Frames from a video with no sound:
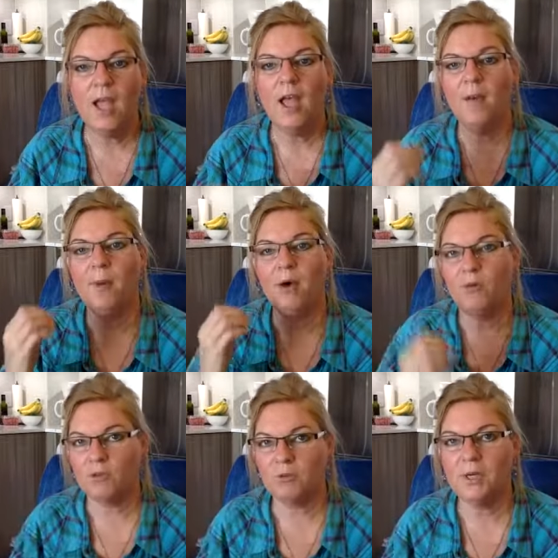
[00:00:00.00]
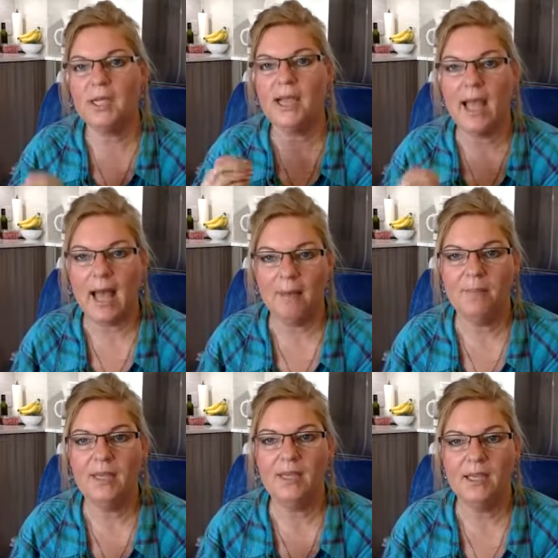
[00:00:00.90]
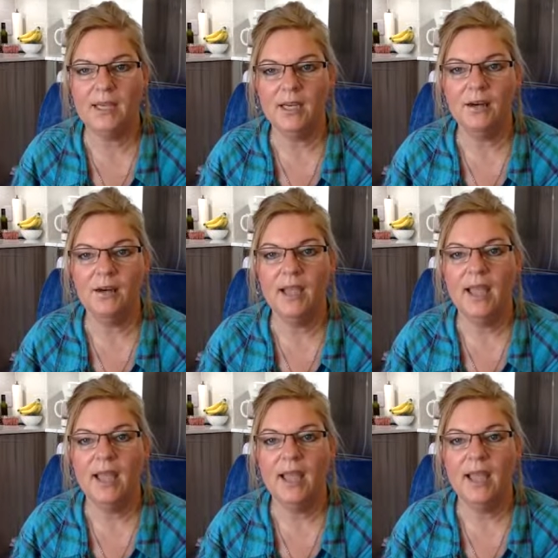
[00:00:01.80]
about what's really happening here.